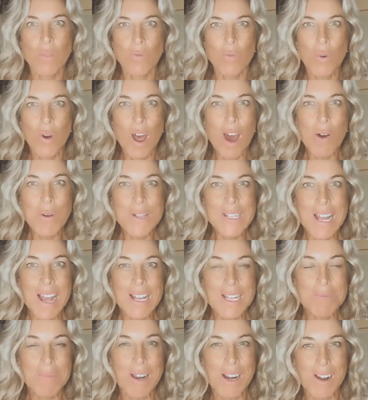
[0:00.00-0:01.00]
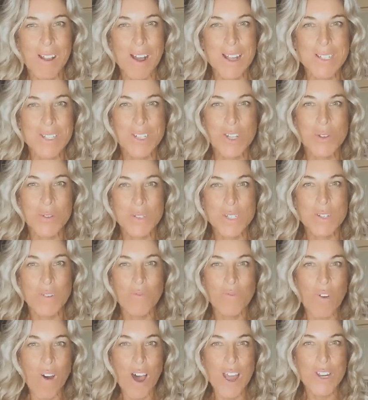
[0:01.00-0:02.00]
what I always ask my clients to do is
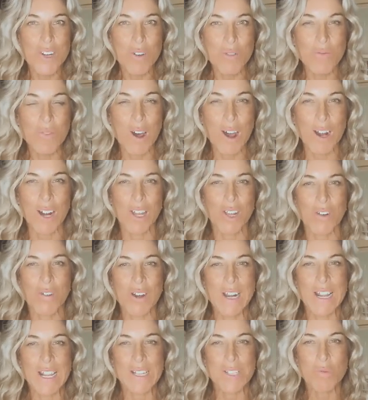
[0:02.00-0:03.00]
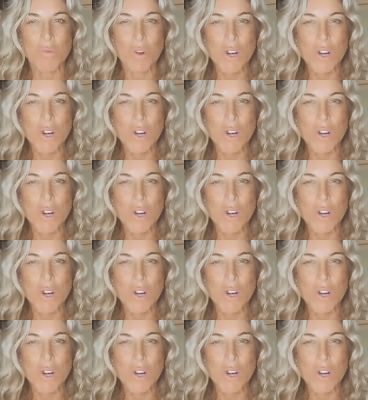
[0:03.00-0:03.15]
define your vital ingredients.